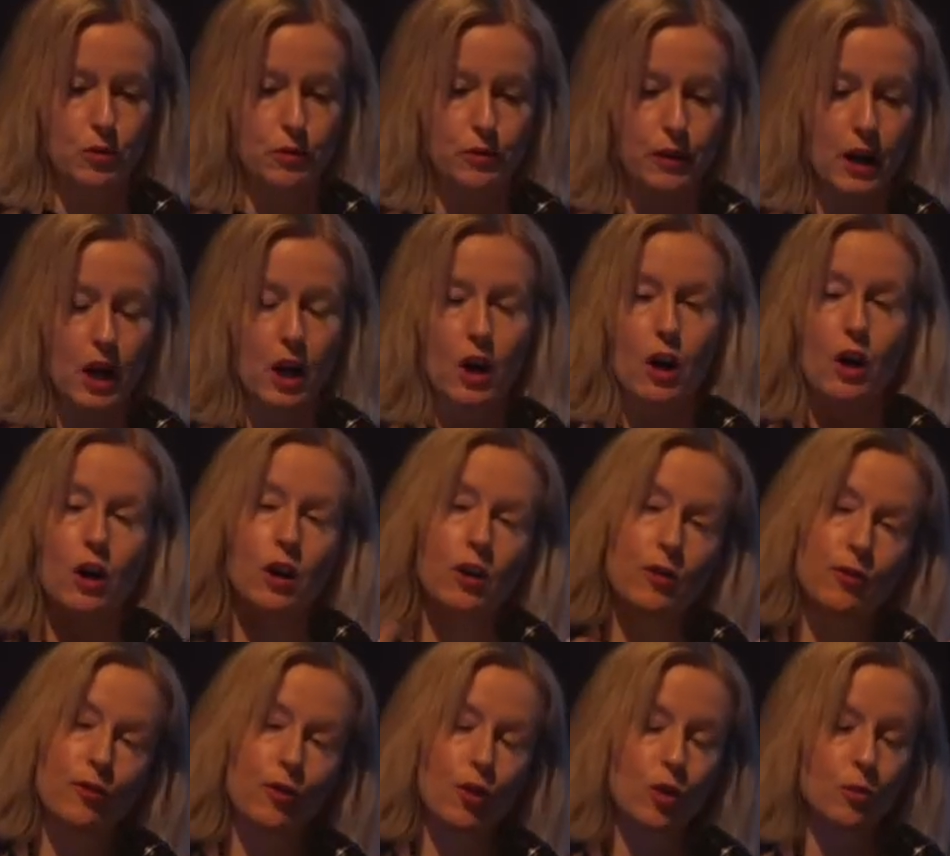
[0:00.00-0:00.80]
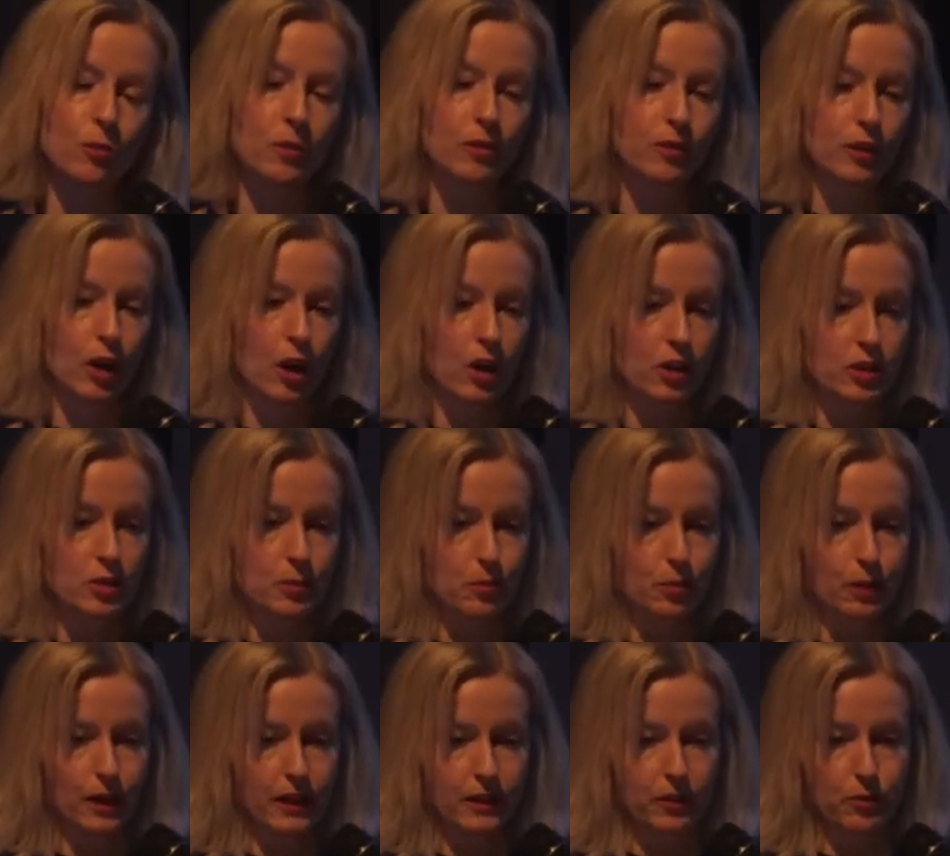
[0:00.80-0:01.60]
of her form of
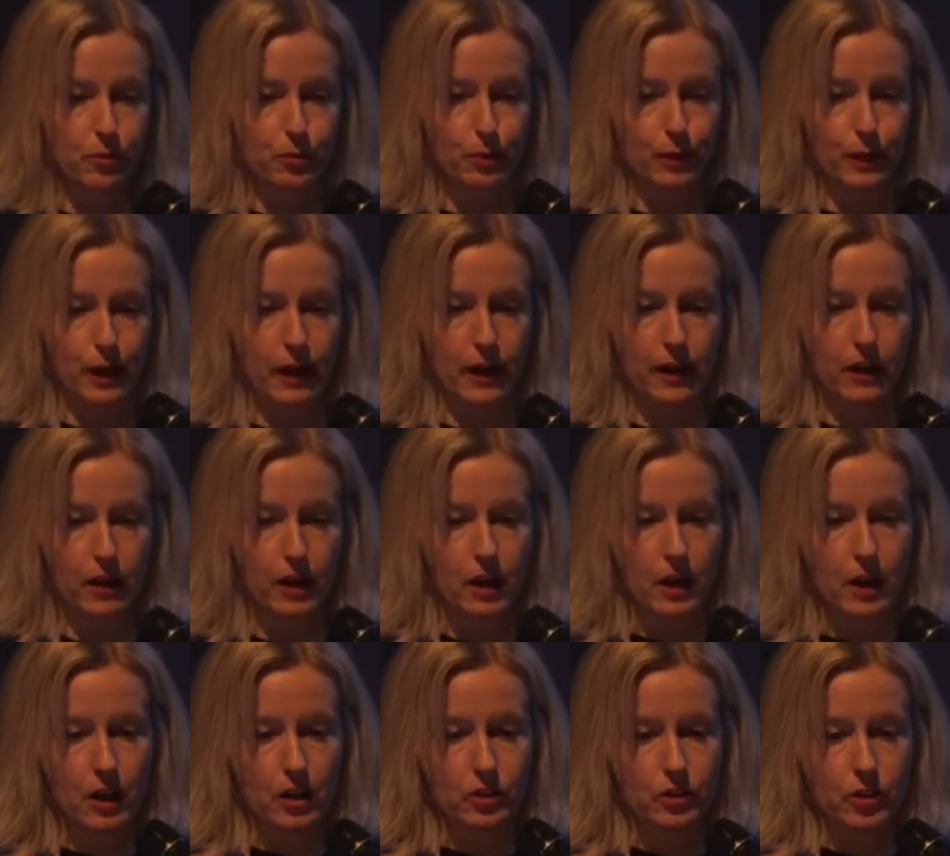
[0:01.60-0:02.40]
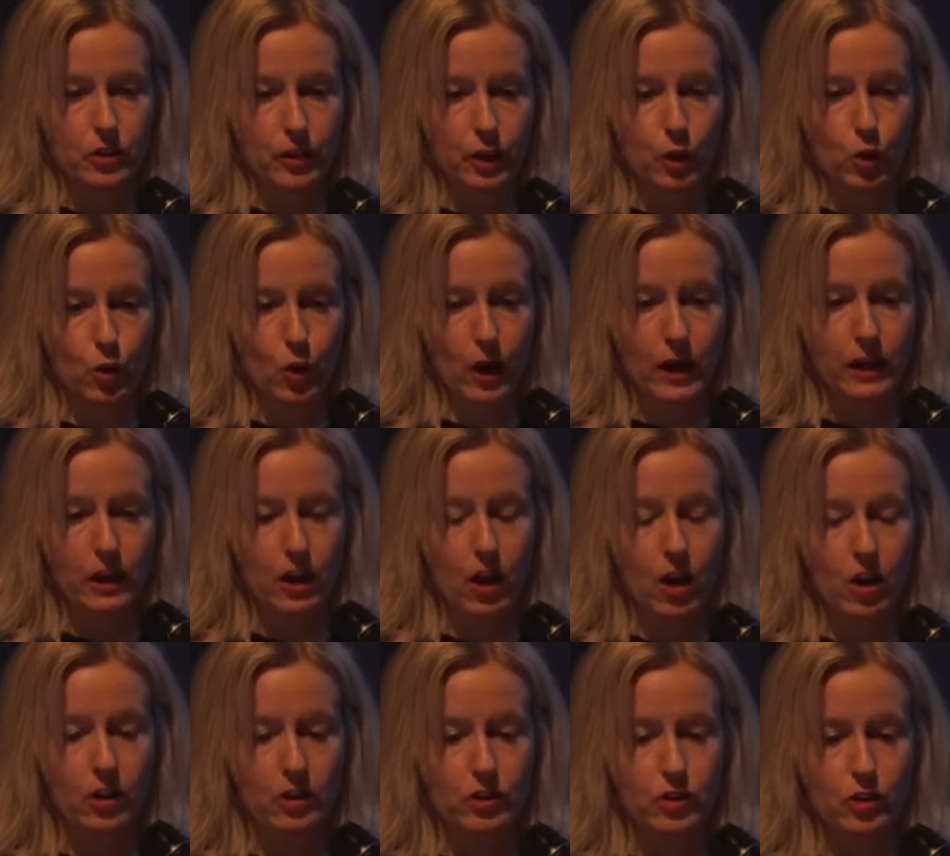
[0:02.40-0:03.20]
contemplative prayer. So they're quite
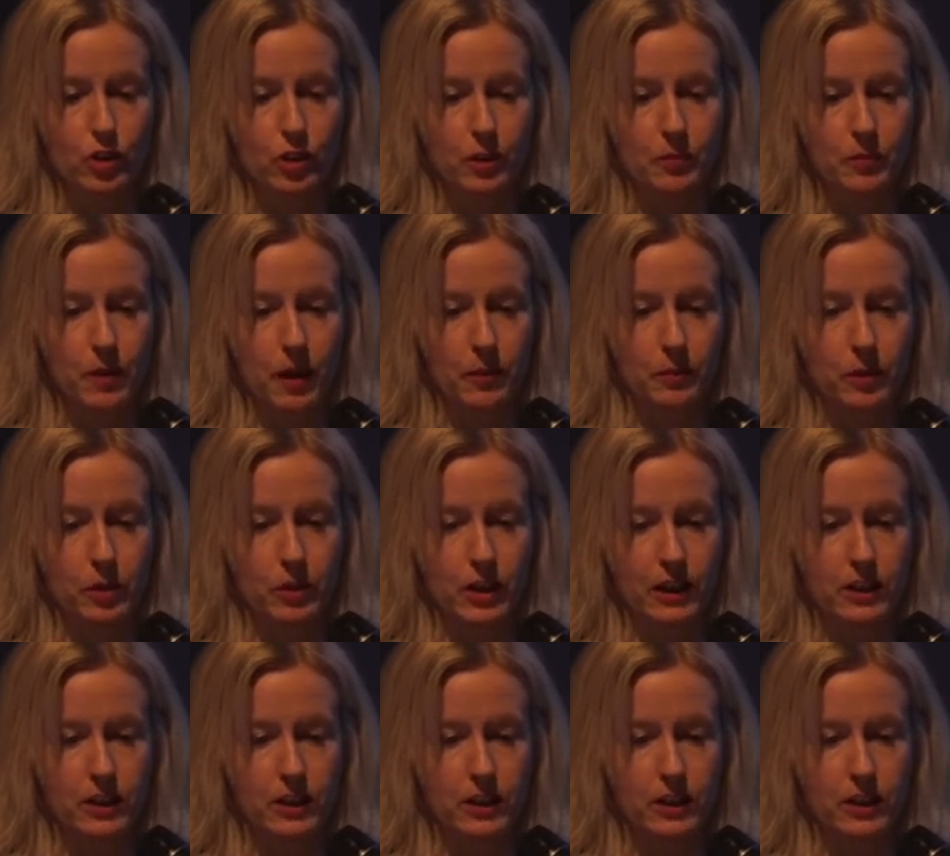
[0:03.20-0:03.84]
long. So I'm, I'm going to